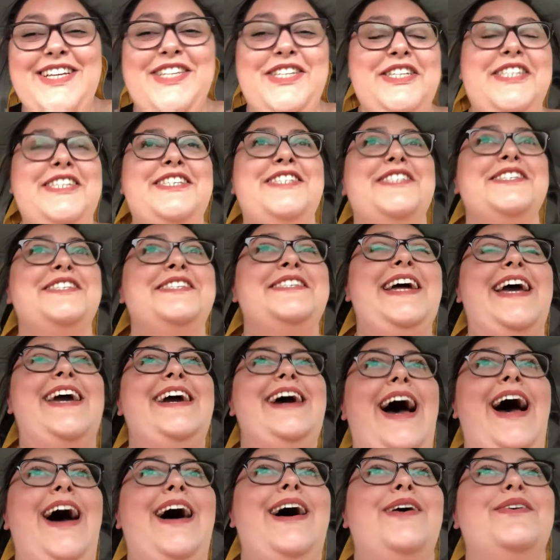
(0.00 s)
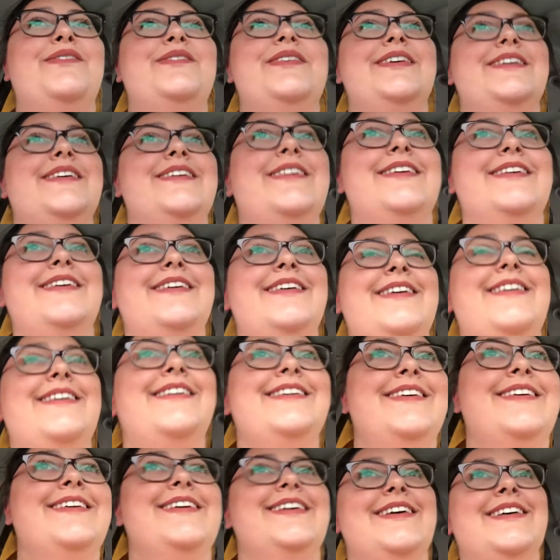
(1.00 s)
Jesus Day Out.
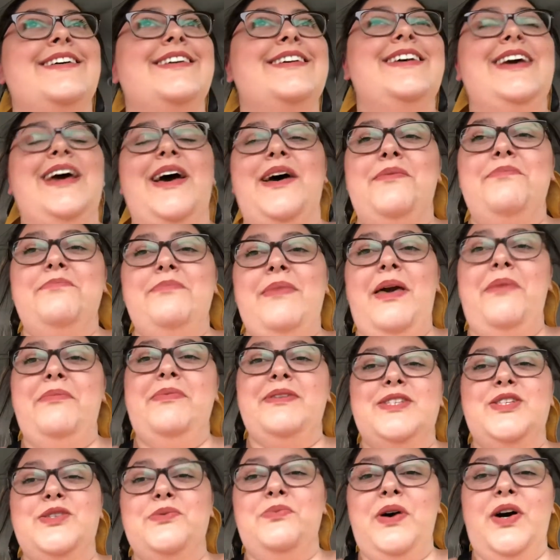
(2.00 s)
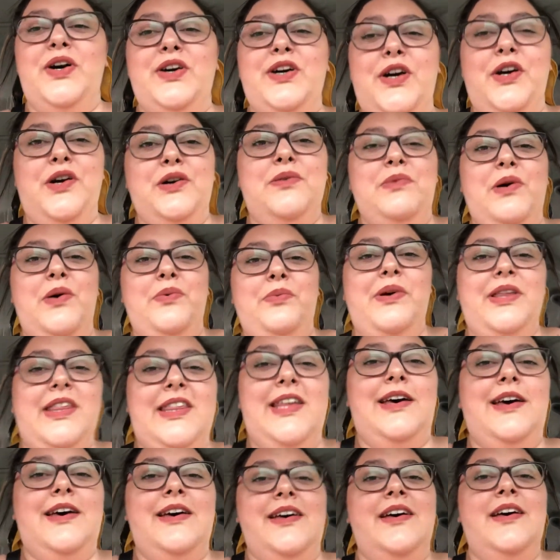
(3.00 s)
Yeah, maybe someone can come up with
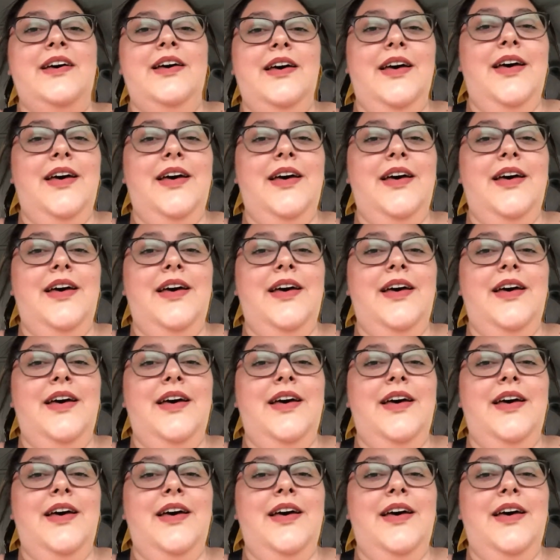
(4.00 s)
a